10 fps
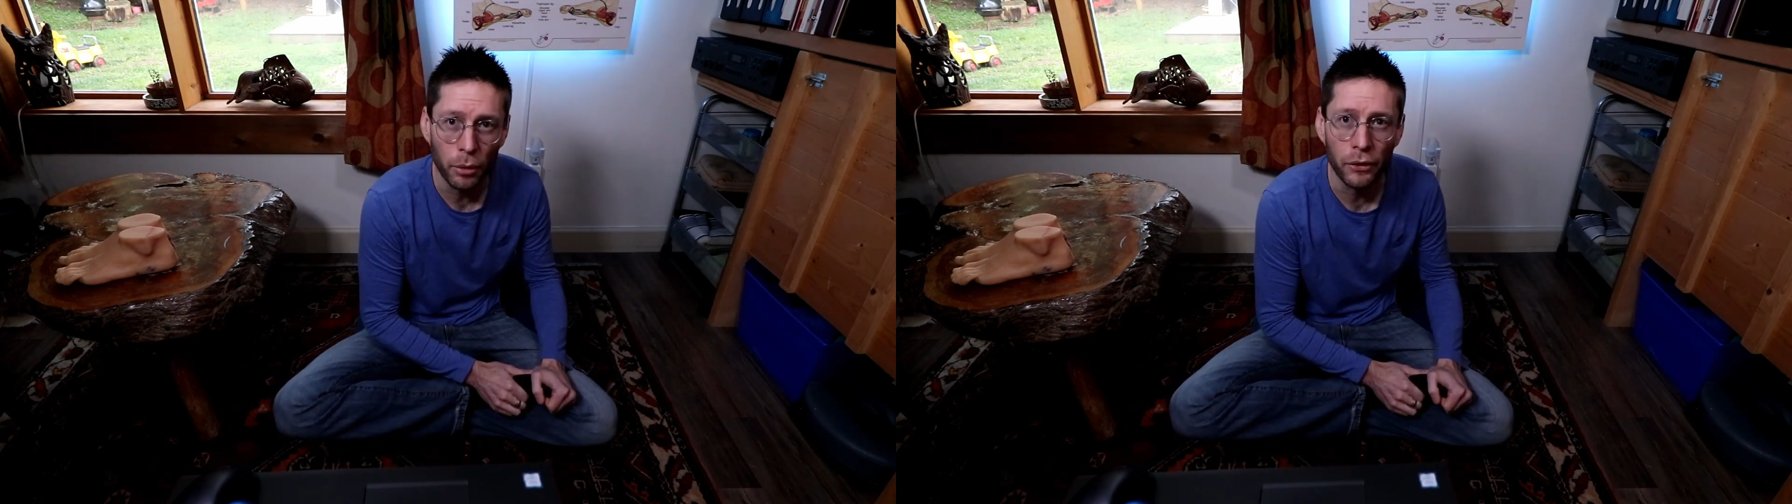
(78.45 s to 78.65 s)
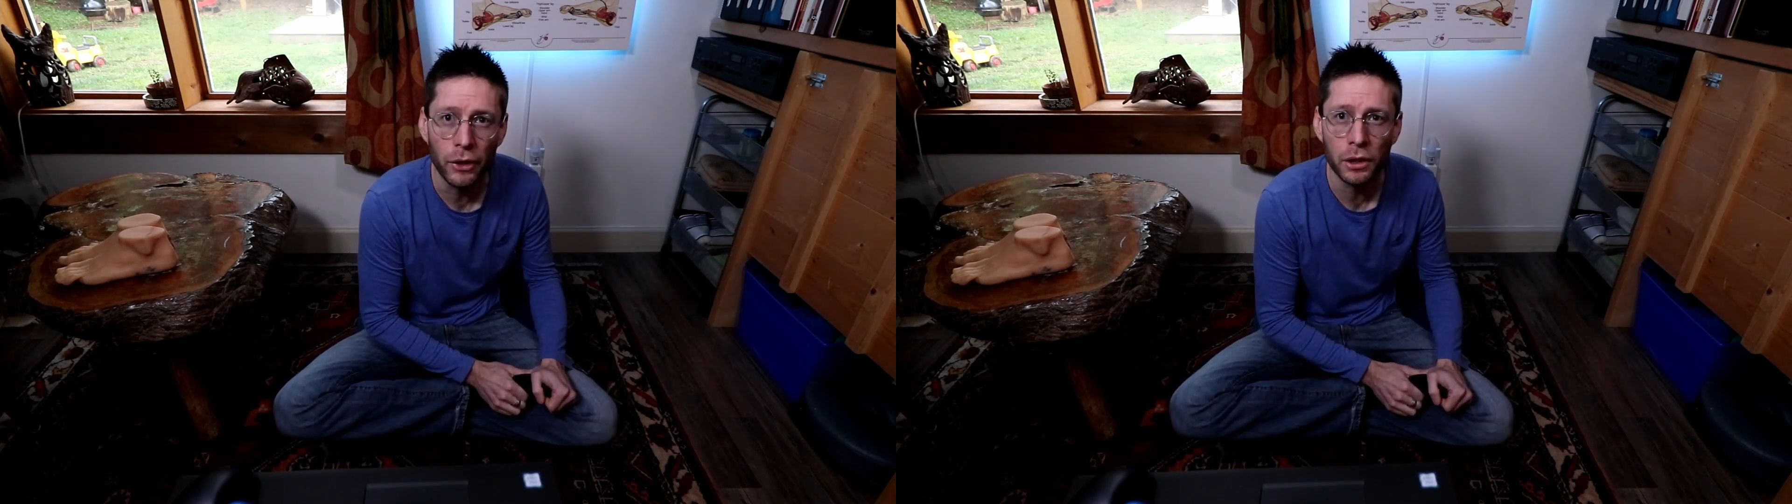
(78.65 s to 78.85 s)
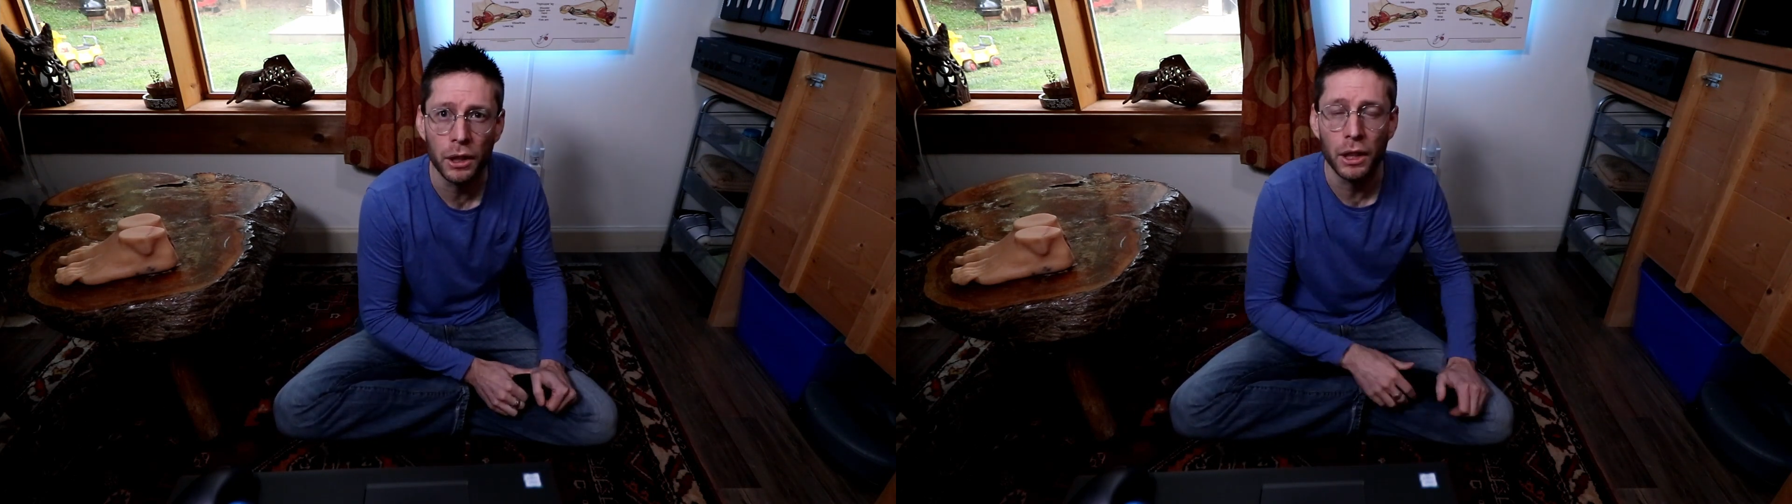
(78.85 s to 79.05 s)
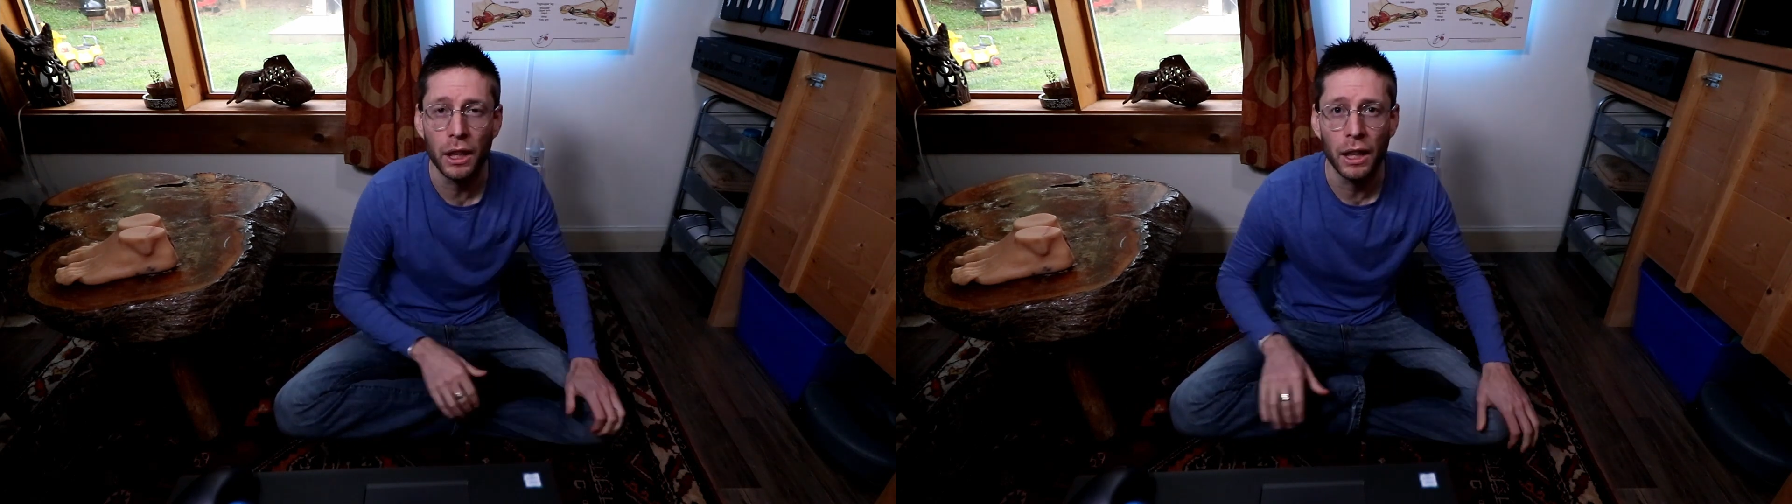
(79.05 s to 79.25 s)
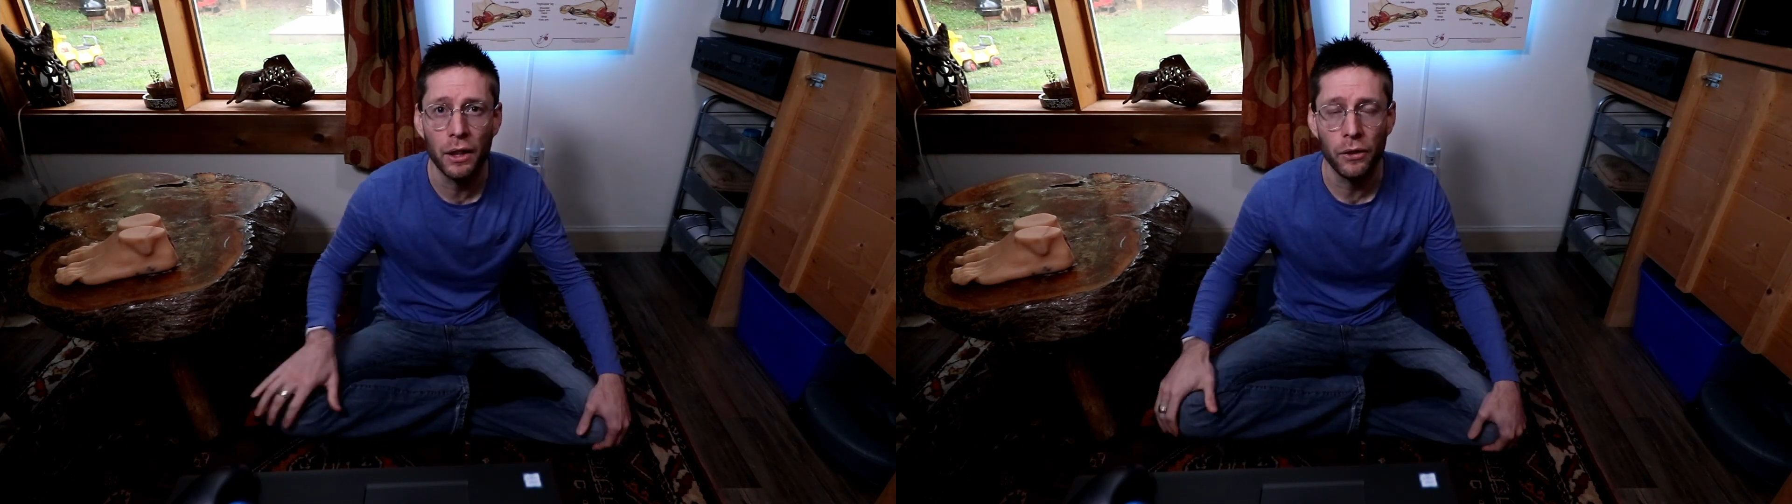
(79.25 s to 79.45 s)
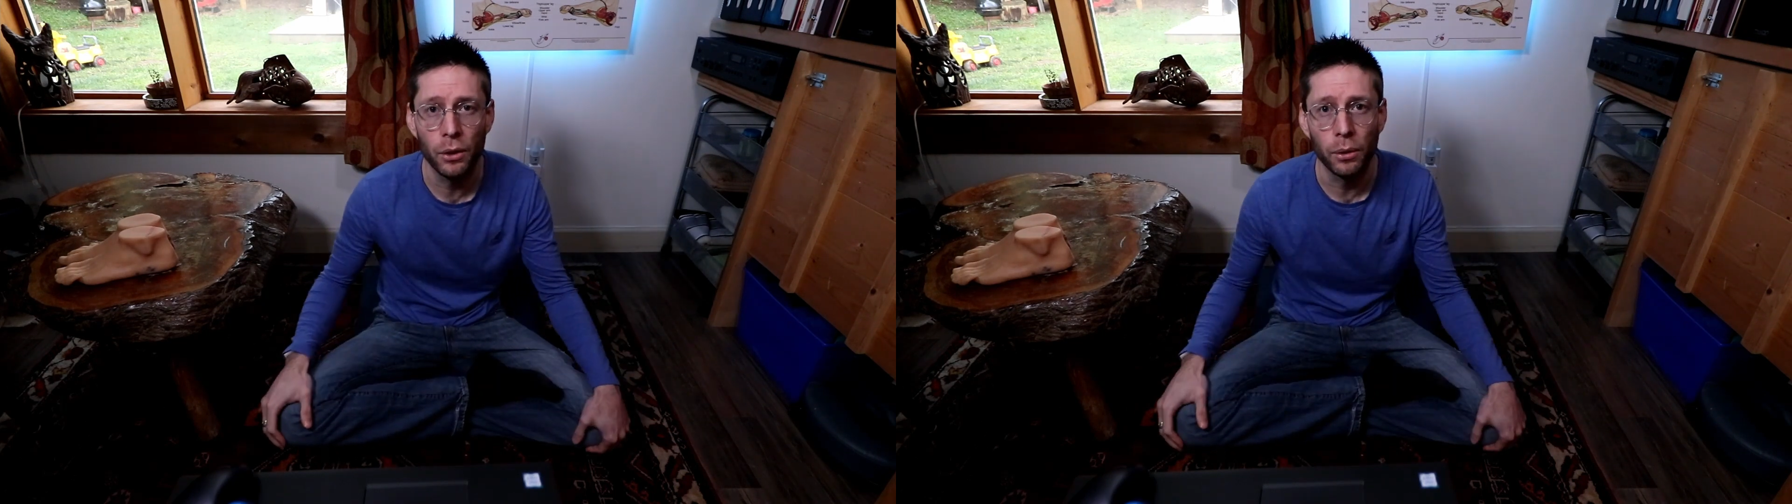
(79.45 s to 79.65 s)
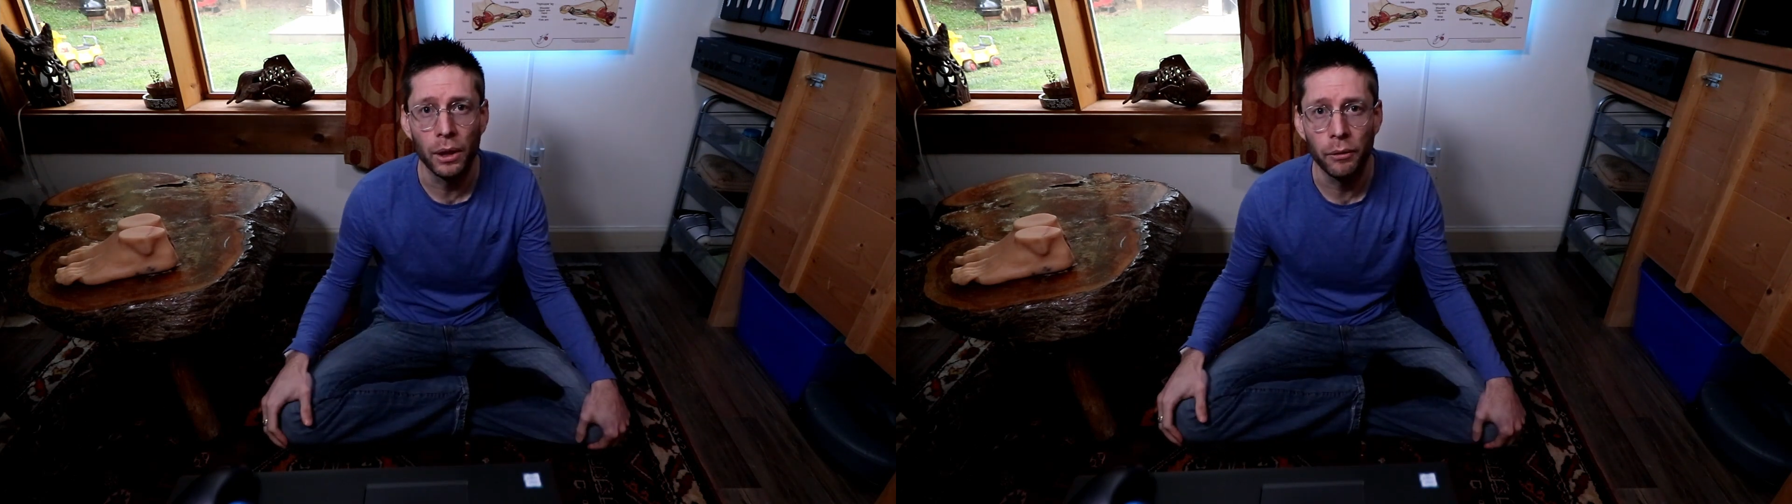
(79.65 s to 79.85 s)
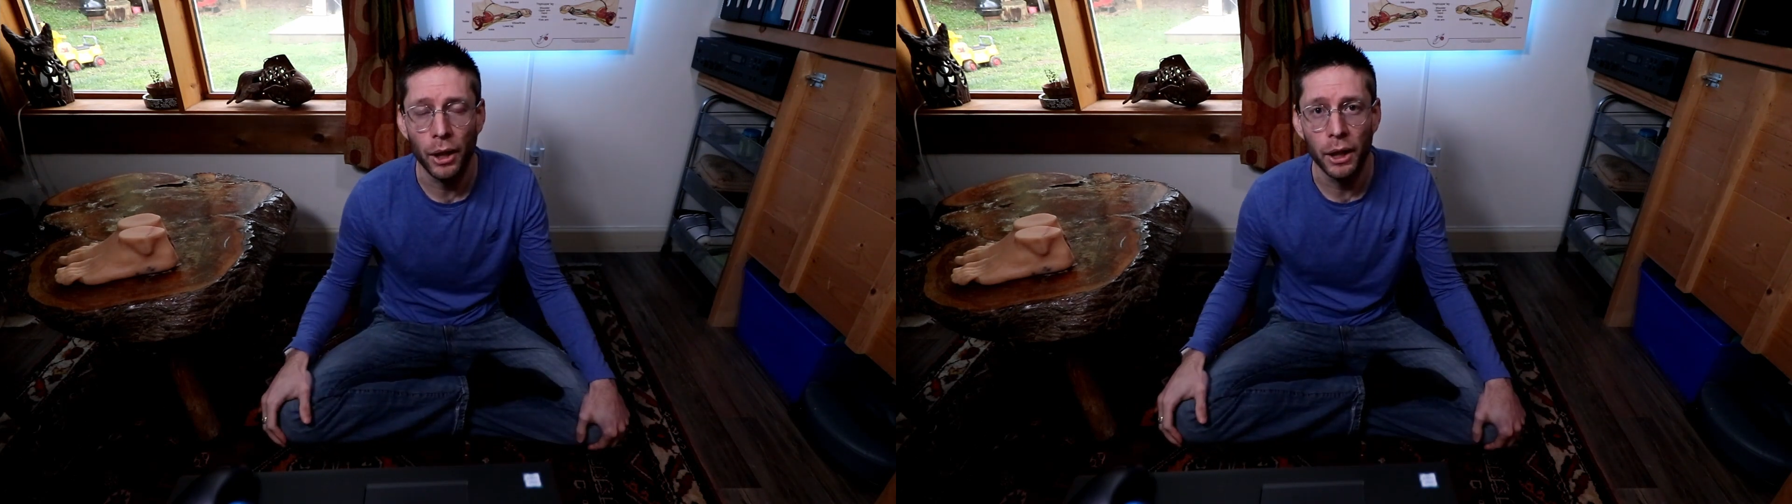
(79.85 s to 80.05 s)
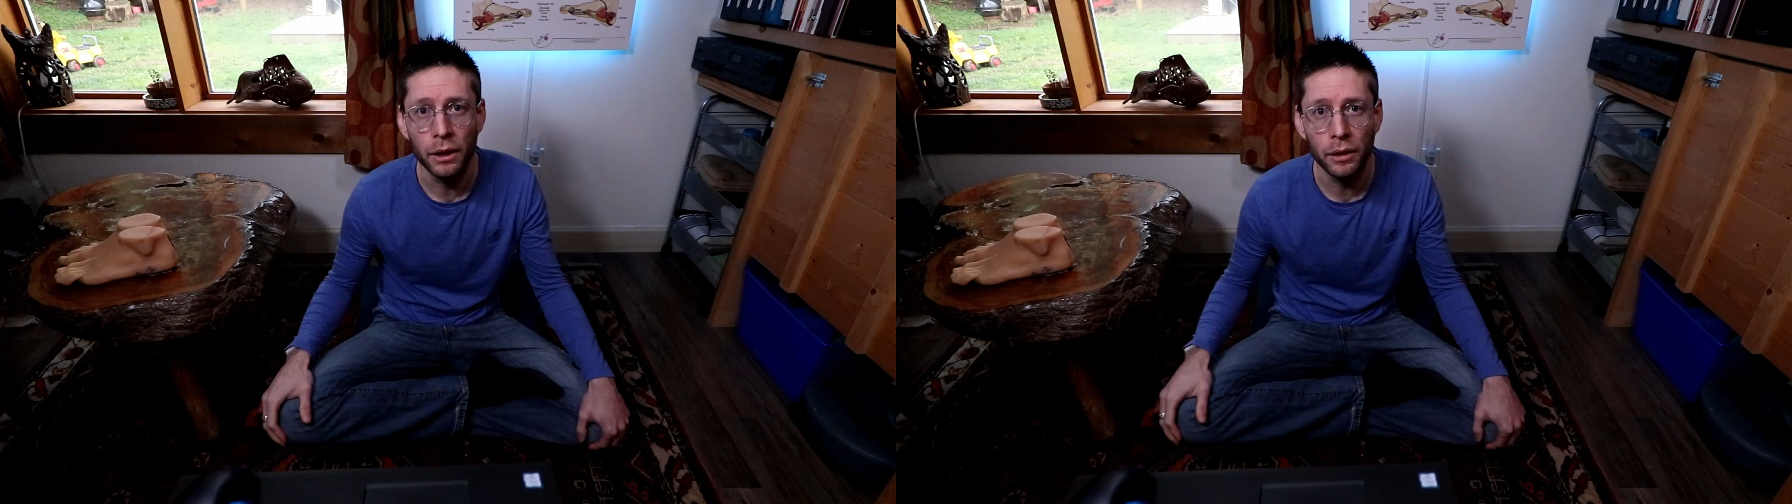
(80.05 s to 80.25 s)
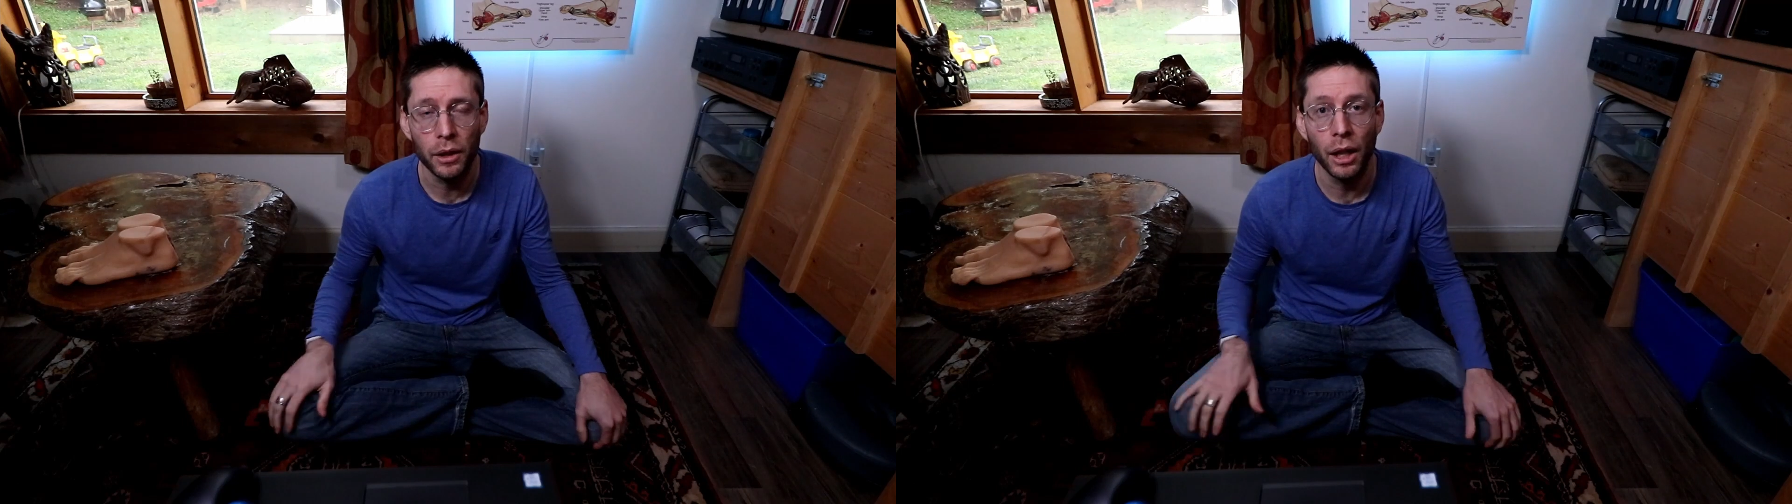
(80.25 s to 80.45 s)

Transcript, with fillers: position and that's totally fine.